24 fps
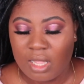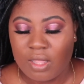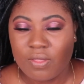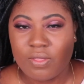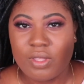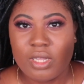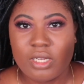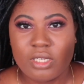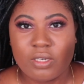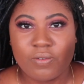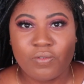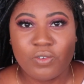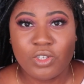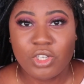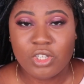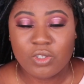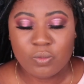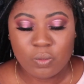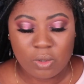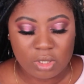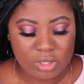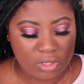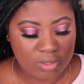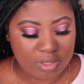The diffused
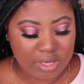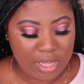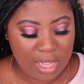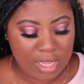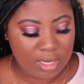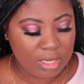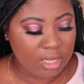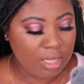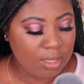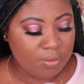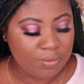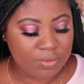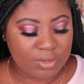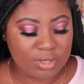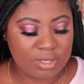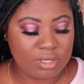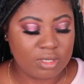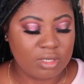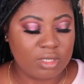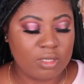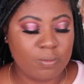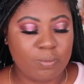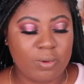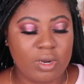wash of color, this
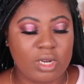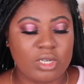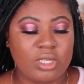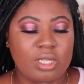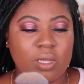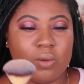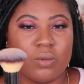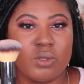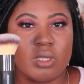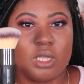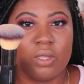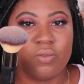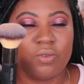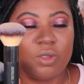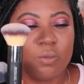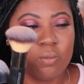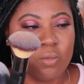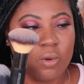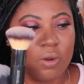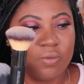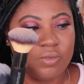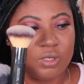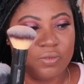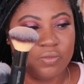is the brush that would give you
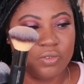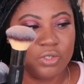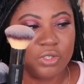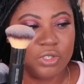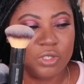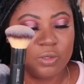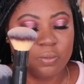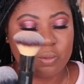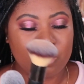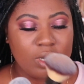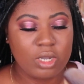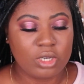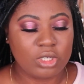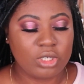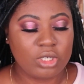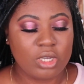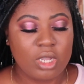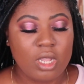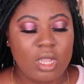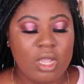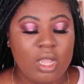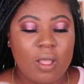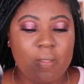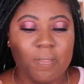more of a diffused brush.
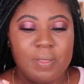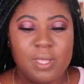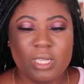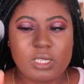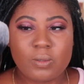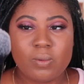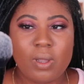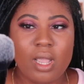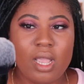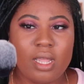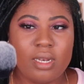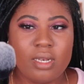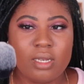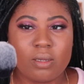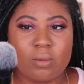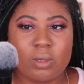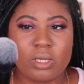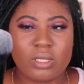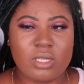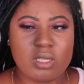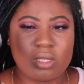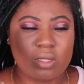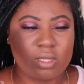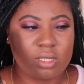This one,
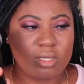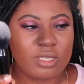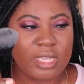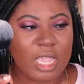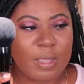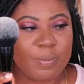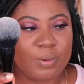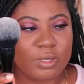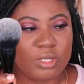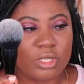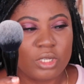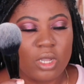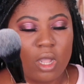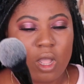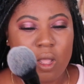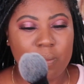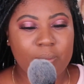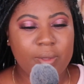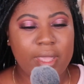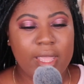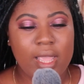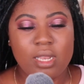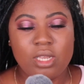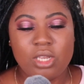because it's got the tapered
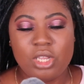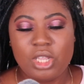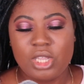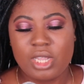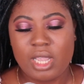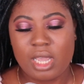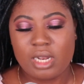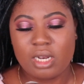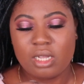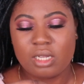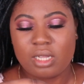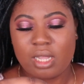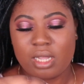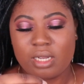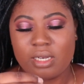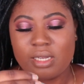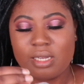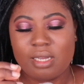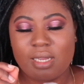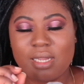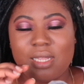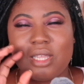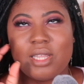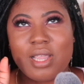top, you kind of
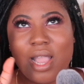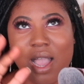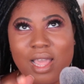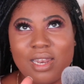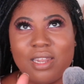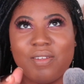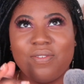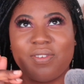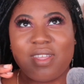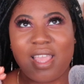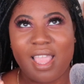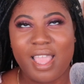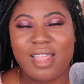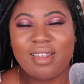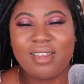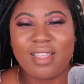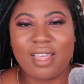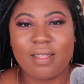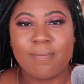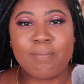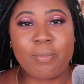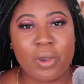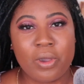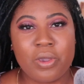can
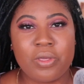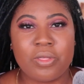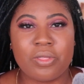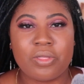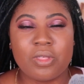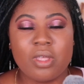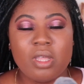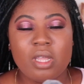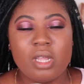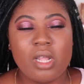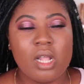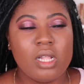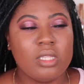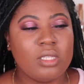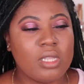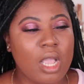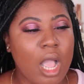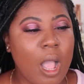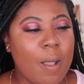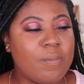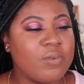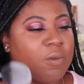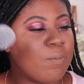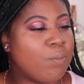get both
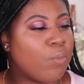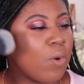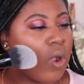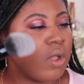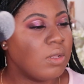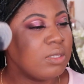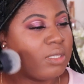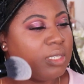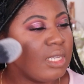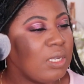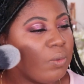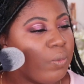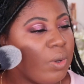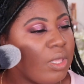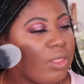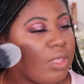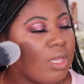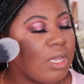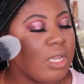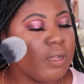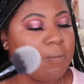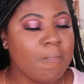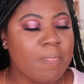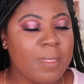types of bronzing with
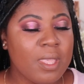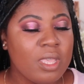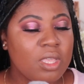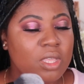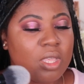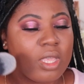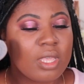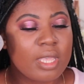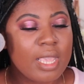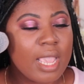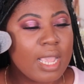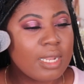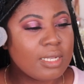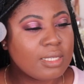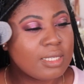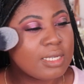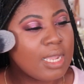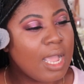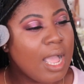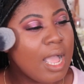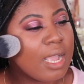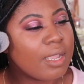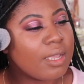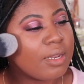it. You can
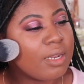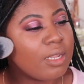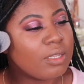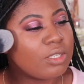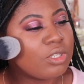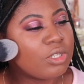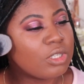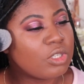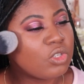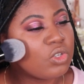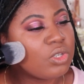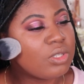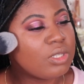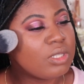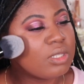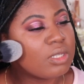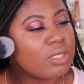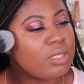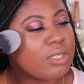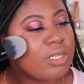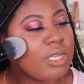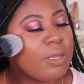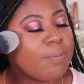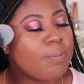target it just using the
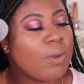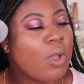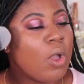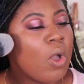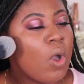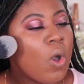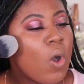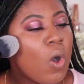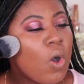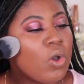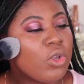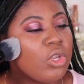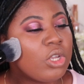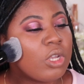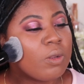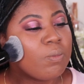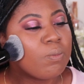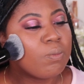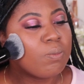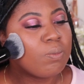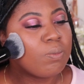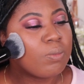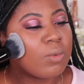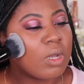tip, or you can
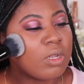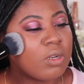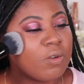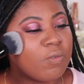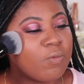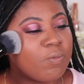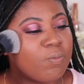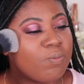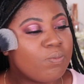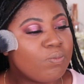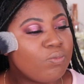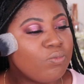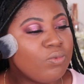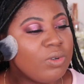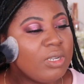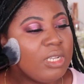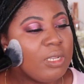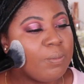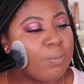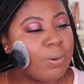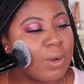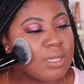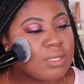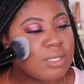kind of really
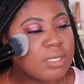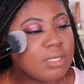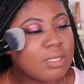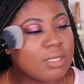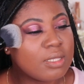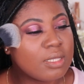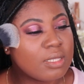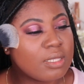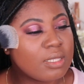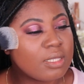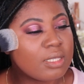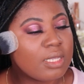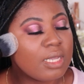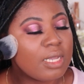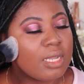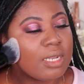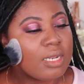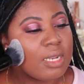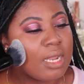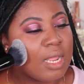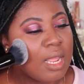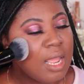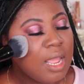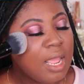press into the
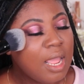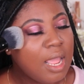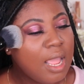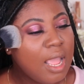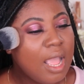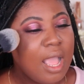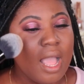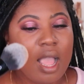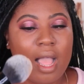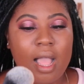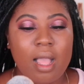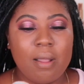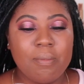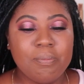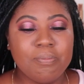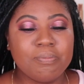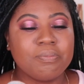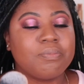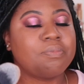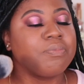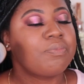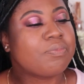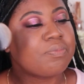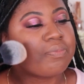skin and
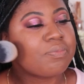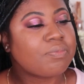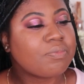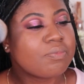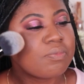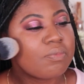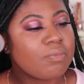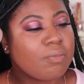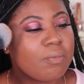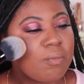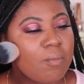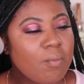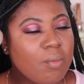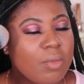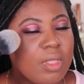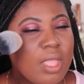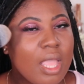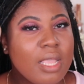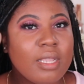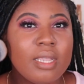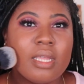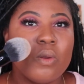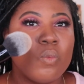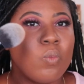
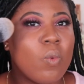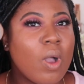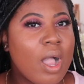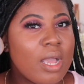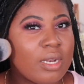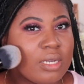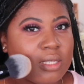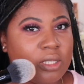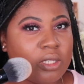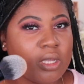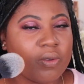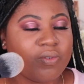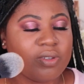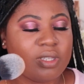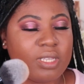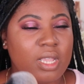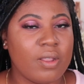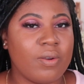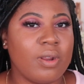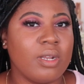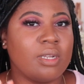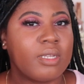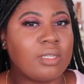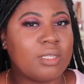get a wider surface
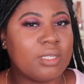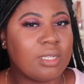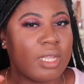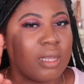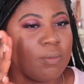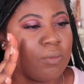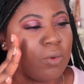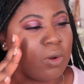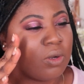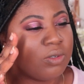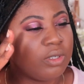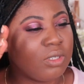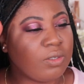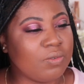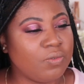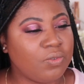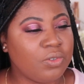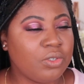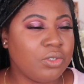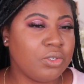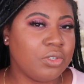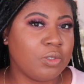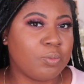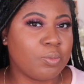area to get more
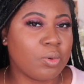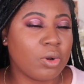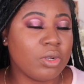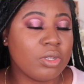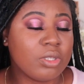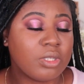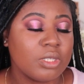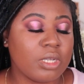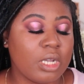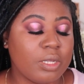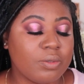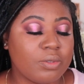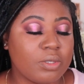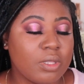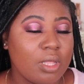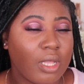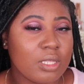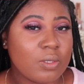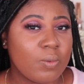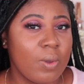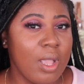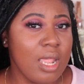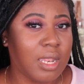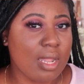diffused bronzer. So
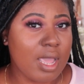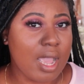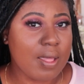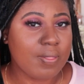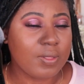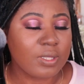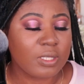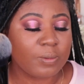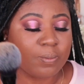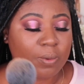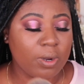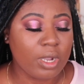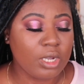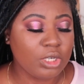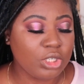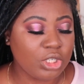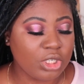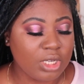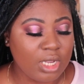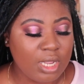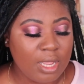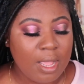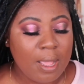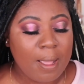that's why I like this
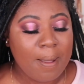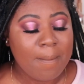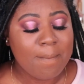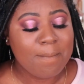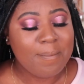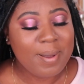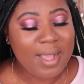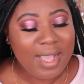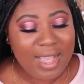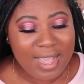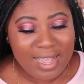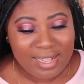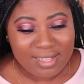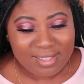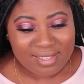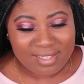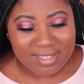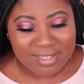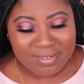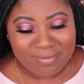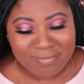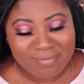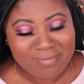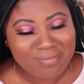brush. But
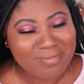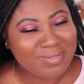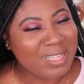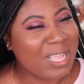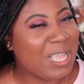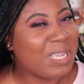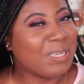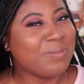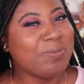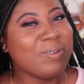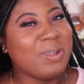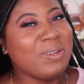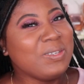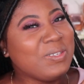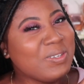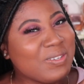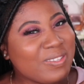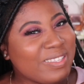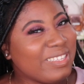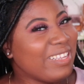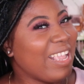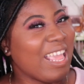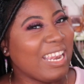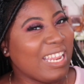I'm not
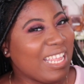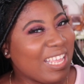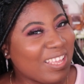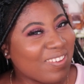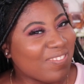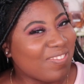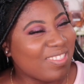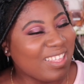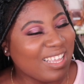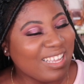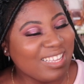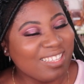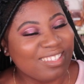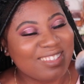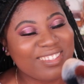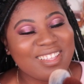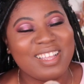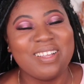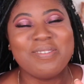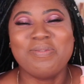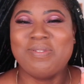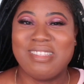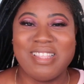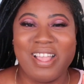using any of these.
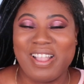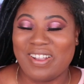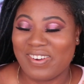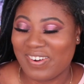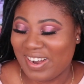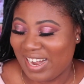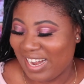I'm sorry.